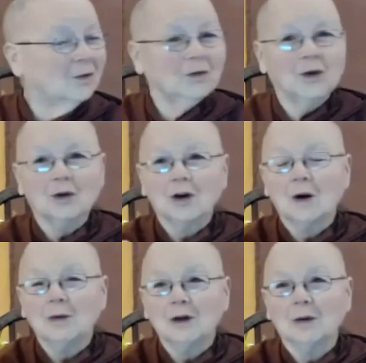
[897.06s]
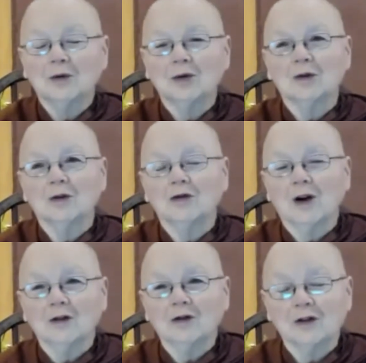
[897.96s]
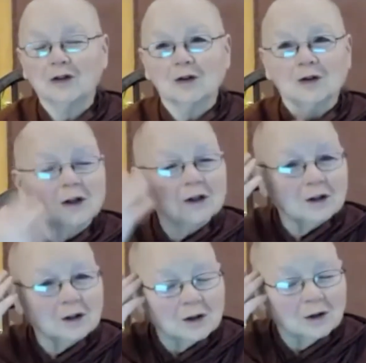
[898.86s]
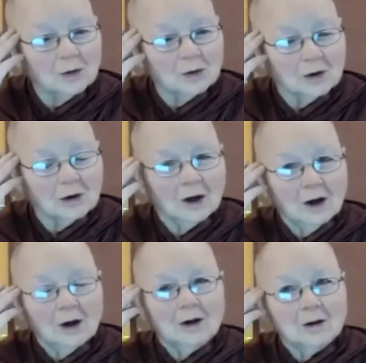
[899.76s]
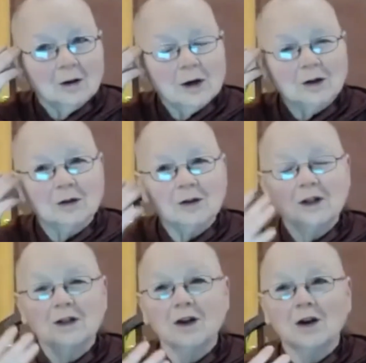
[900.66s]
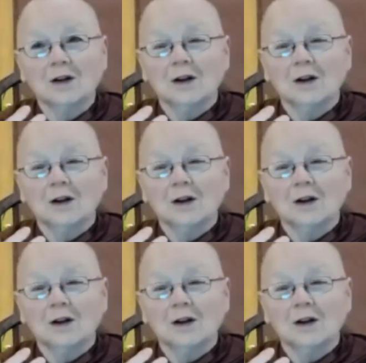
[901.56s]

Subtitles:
that are coming up through the 5 physical senses and through the mental sense gate,